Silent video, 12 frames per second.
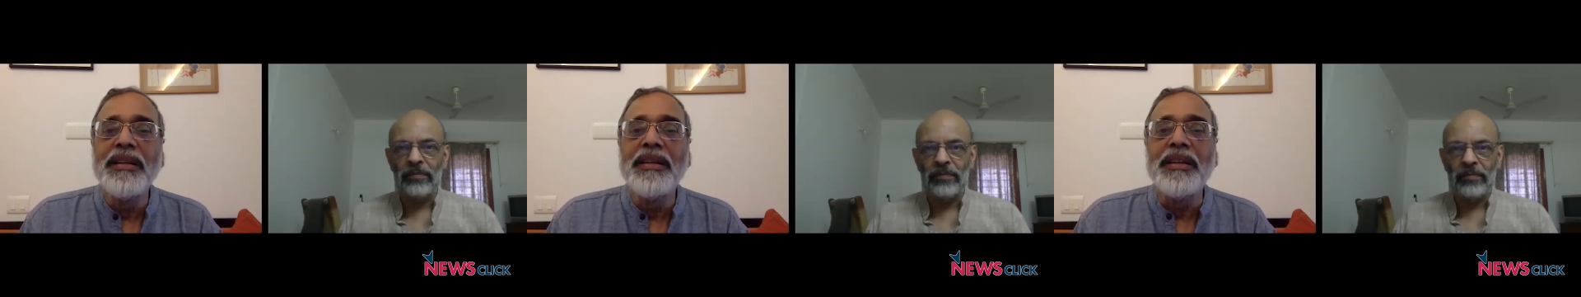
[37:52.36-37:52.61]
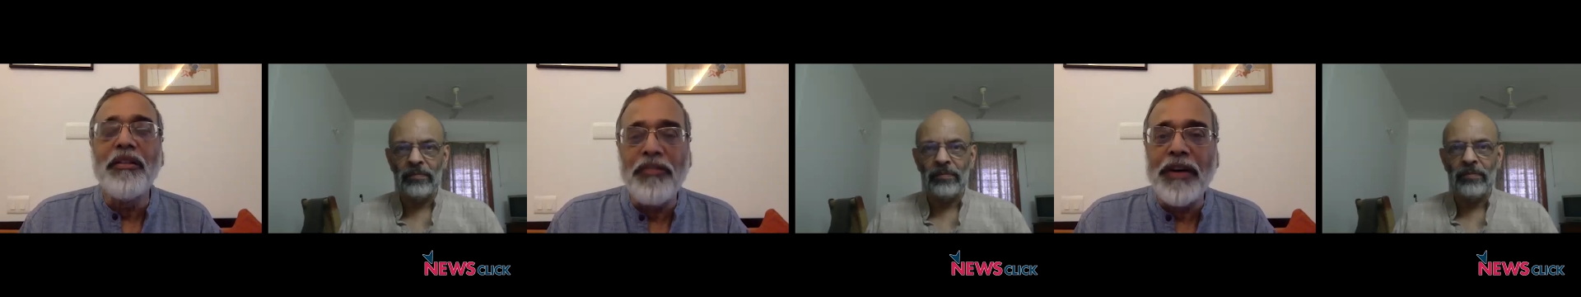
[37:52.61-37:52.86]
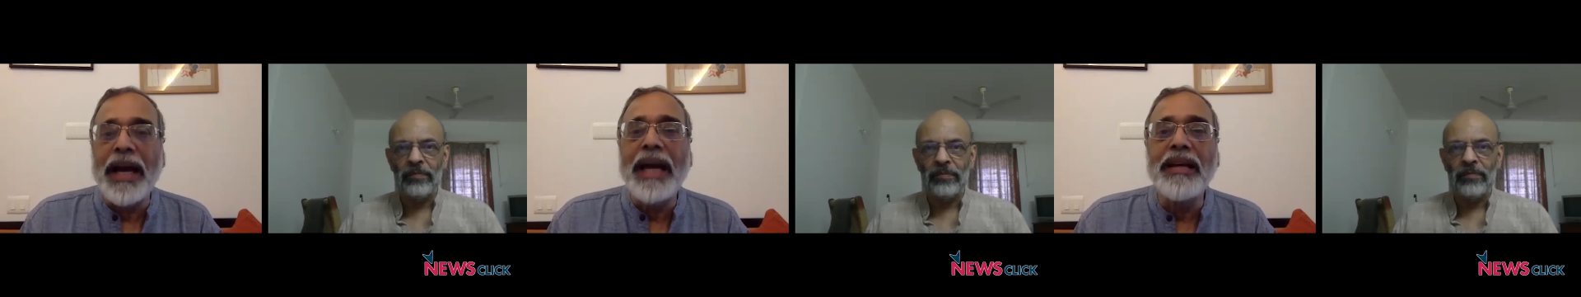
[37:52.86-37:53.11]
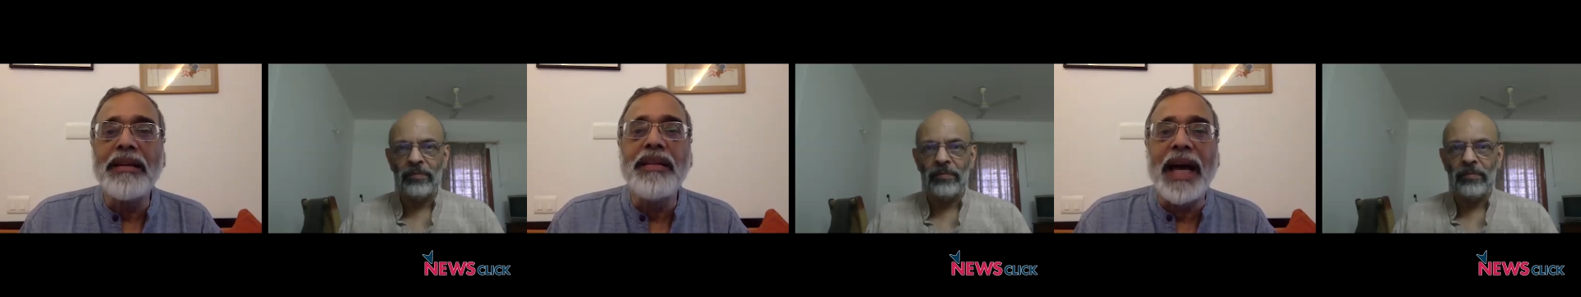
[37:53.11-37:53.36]
Speaker 1: the
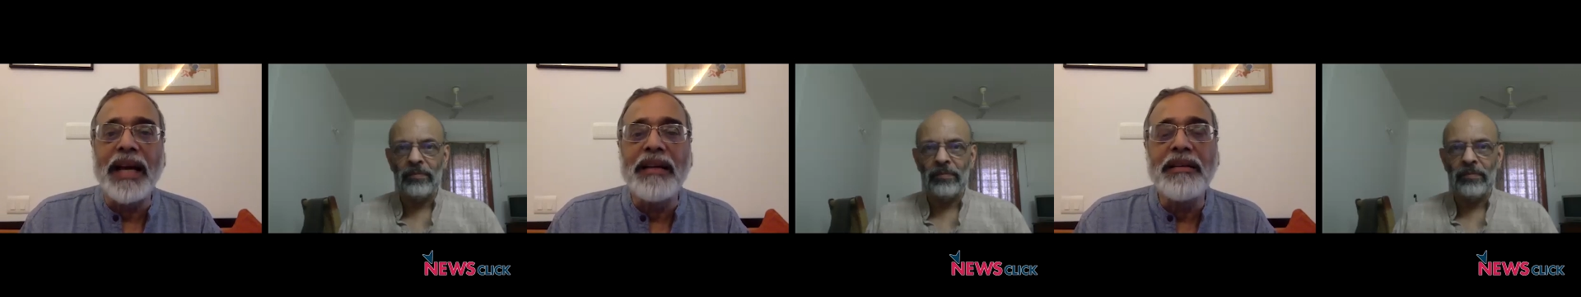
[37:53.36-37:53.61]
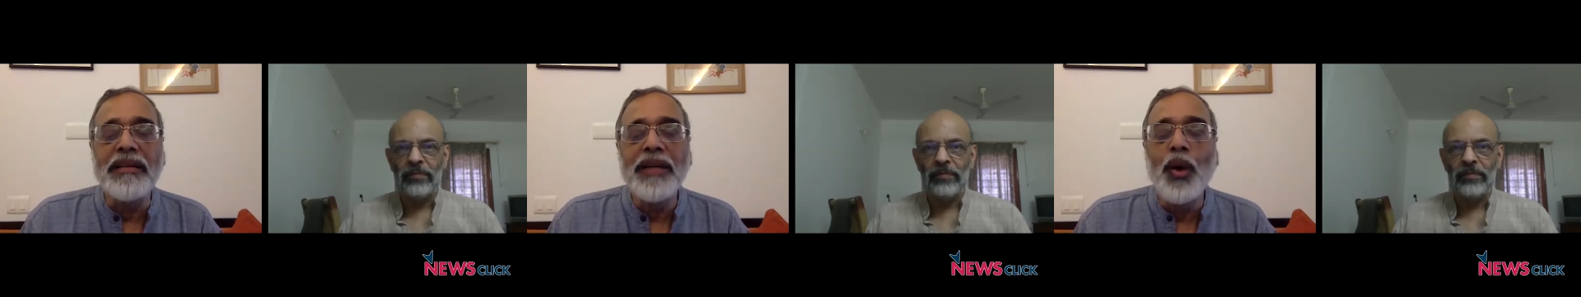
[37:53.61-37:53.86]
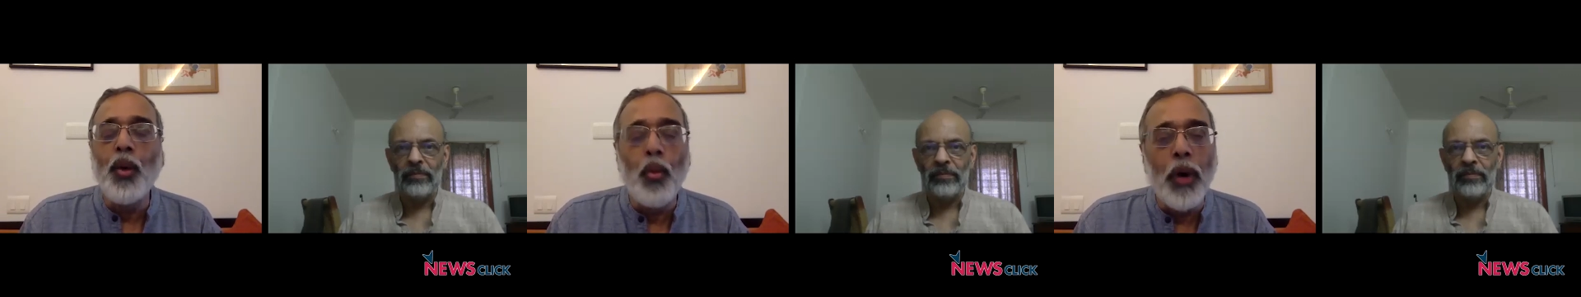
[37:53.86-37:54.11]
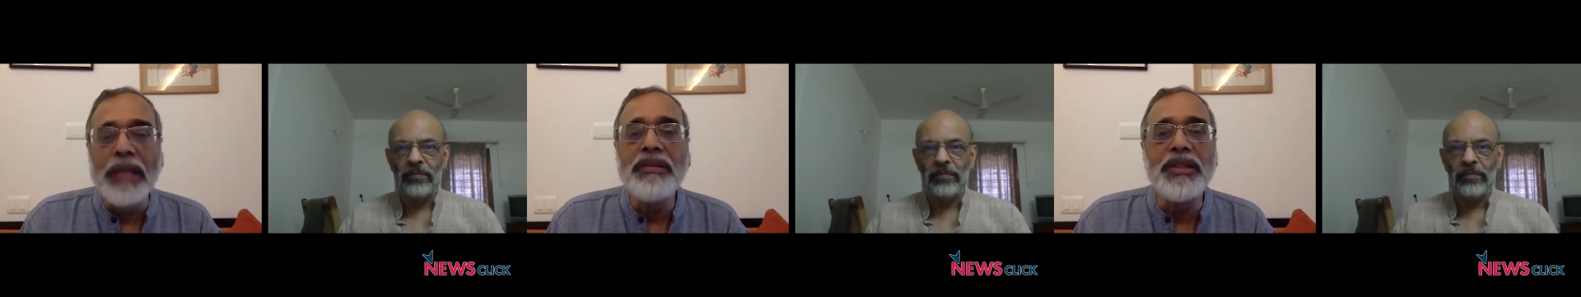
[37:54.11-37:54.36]
fact that
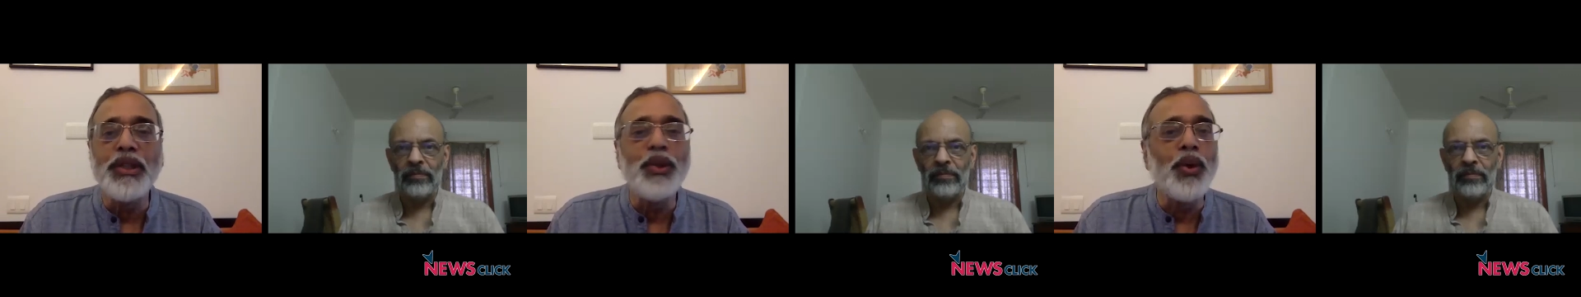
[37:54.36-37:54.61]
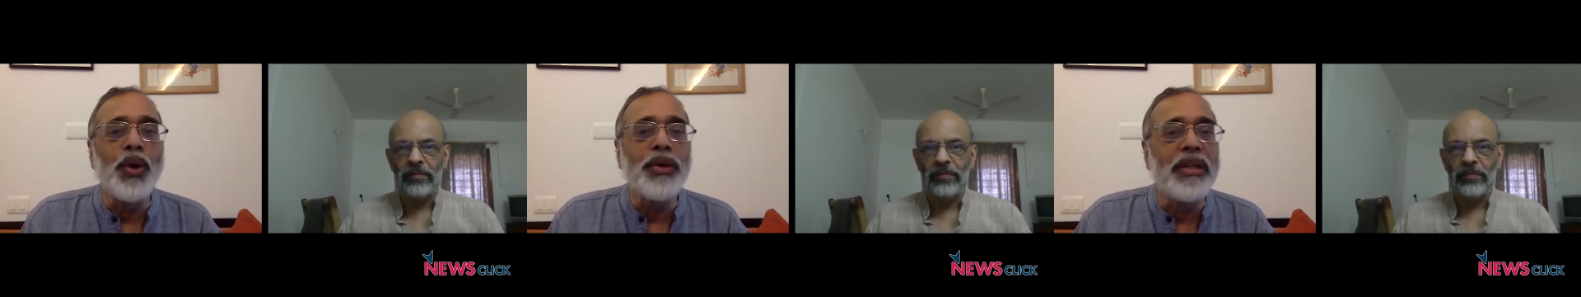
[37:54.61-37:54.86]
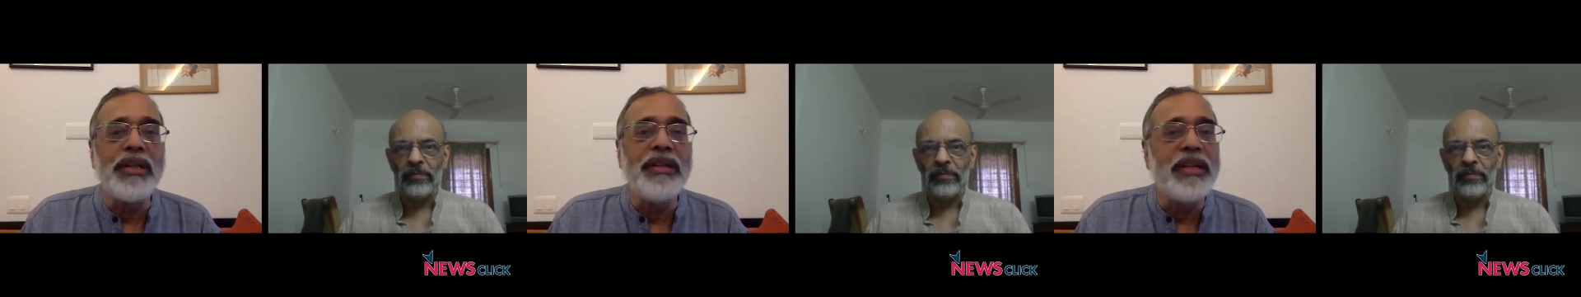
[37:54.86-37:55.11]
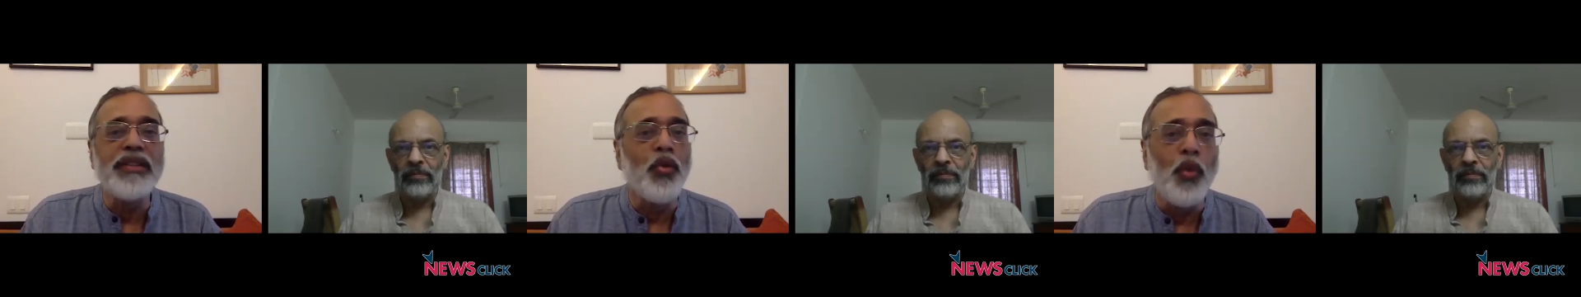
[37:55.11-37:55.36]
once you know that
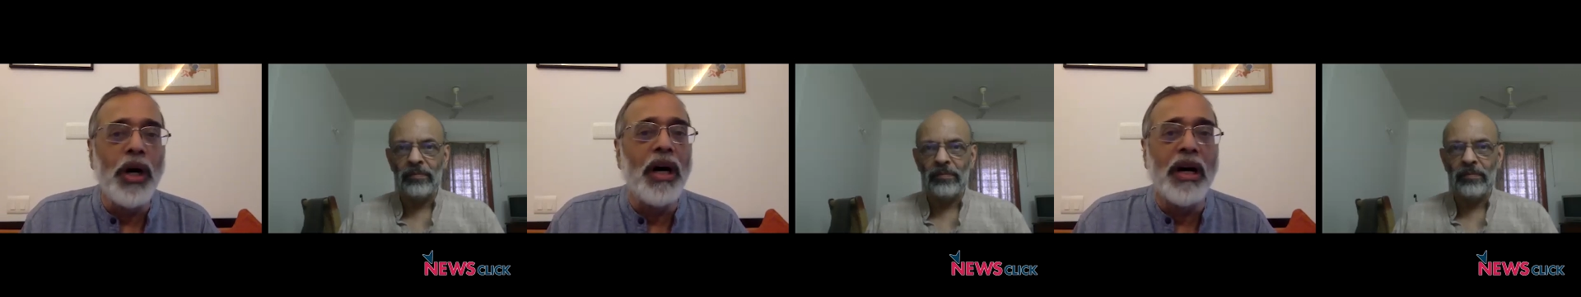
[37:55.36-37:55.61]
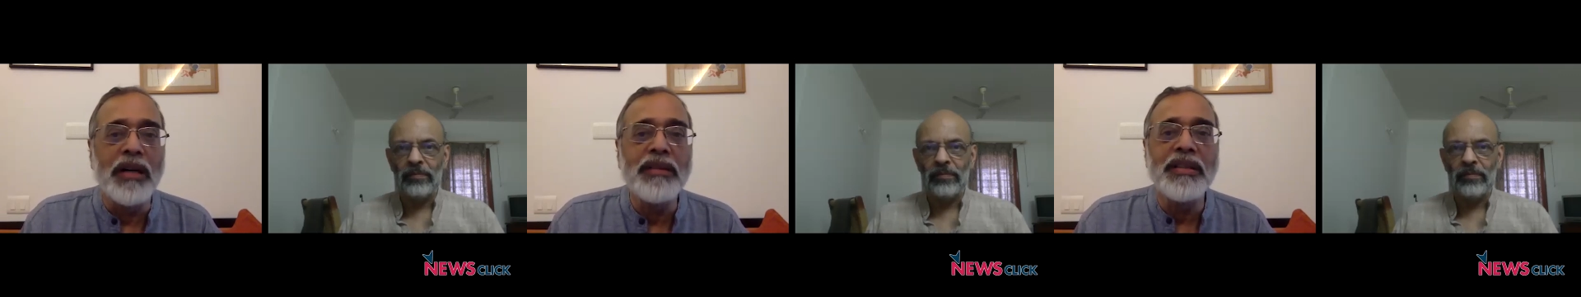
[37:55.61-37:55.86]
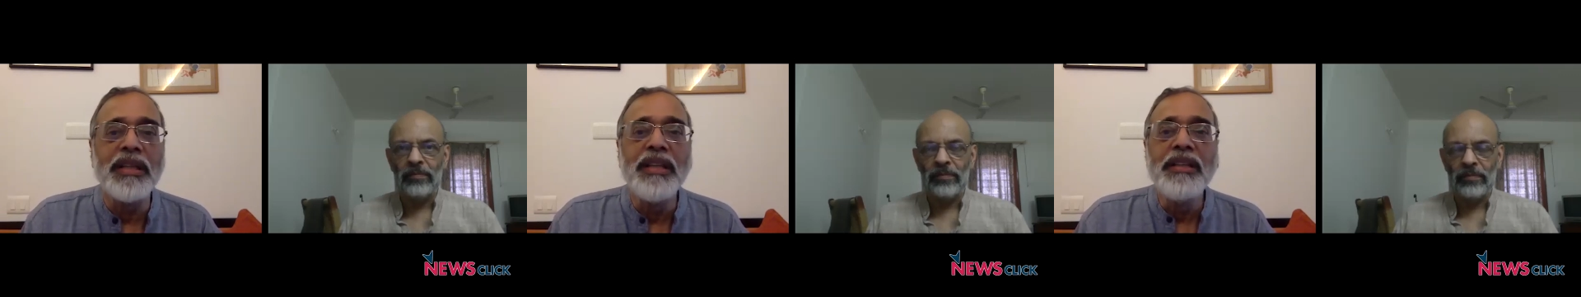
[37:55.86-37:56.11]
this works,